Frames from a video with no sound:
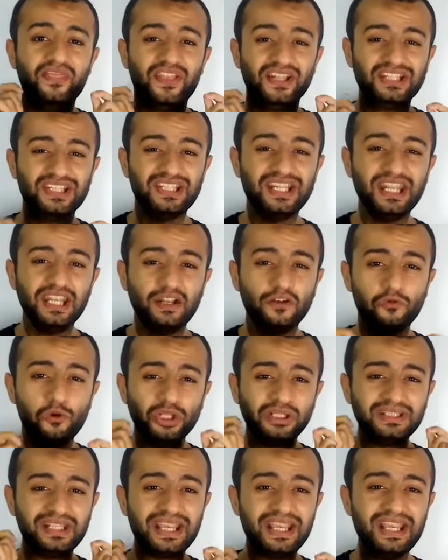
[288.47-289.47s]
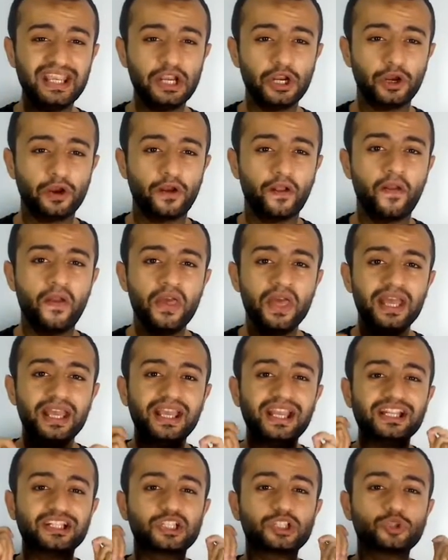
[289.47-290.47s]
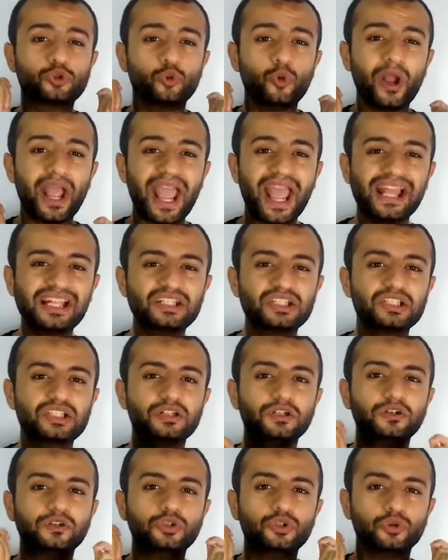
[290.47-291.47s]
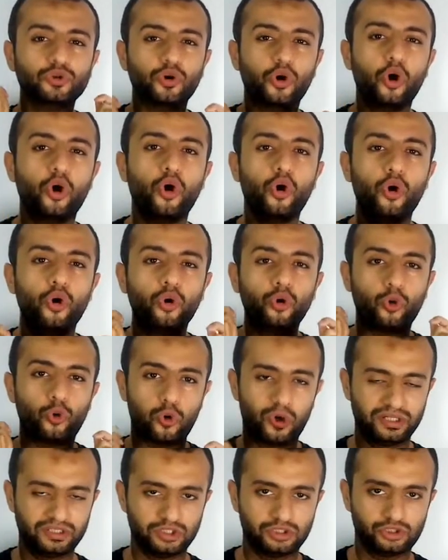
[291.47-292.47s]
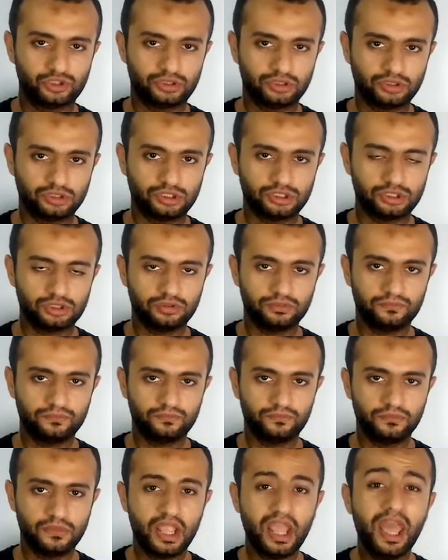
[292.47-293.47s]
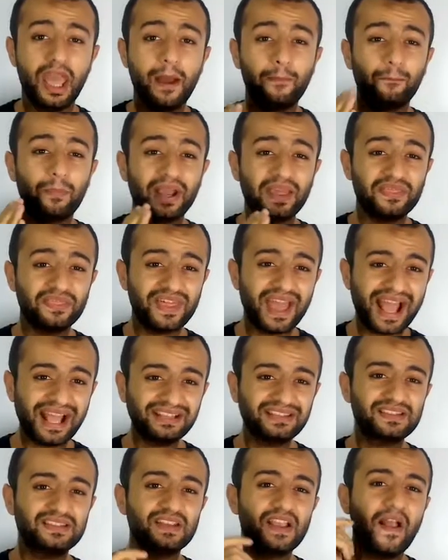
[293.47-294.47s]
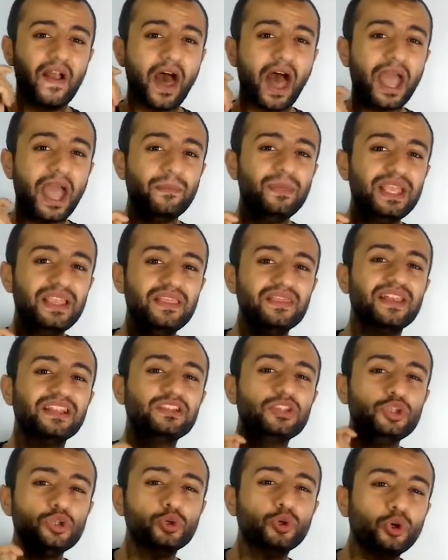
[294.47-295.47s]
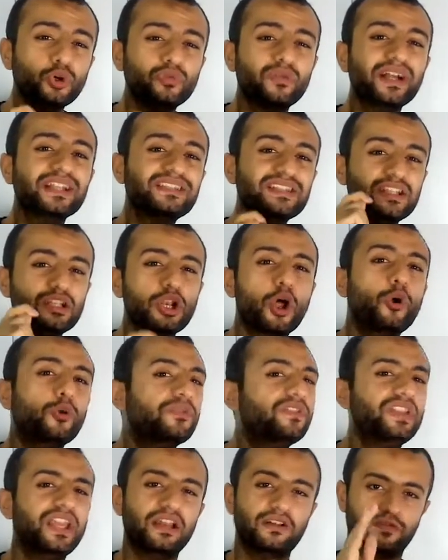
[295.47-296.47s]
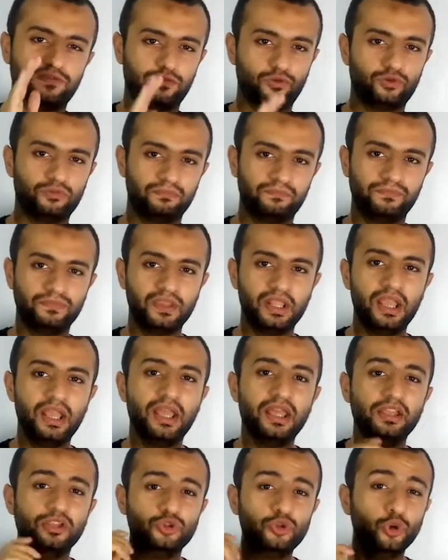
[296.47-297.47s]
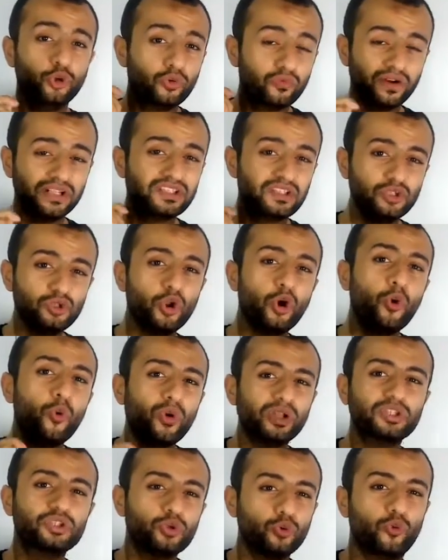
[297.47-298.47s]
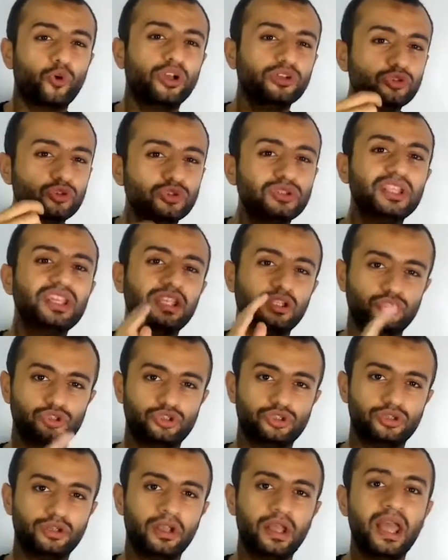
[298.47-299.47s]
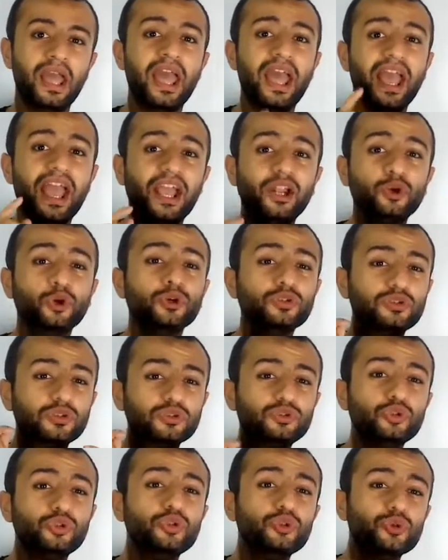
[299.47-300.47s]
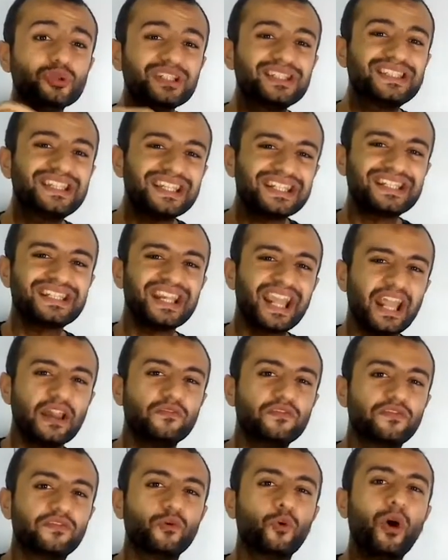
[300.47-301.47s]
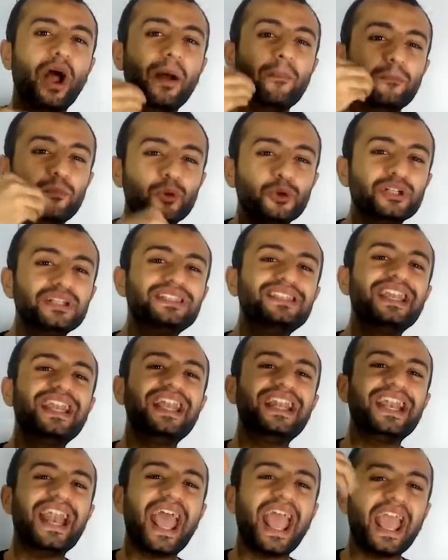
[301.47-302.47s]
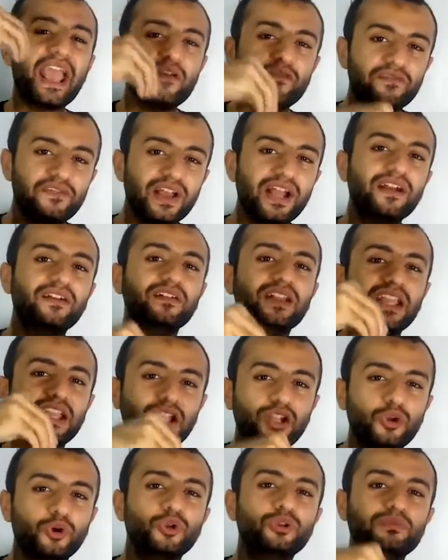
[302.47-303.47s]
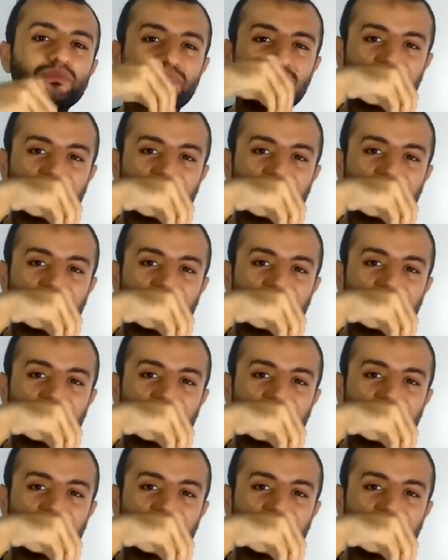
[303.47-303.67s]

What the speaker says: the secret here is to answer your own questions. By that, I mean that you already know the info. You already know what you want to teach. In order to use this info and put it in a very good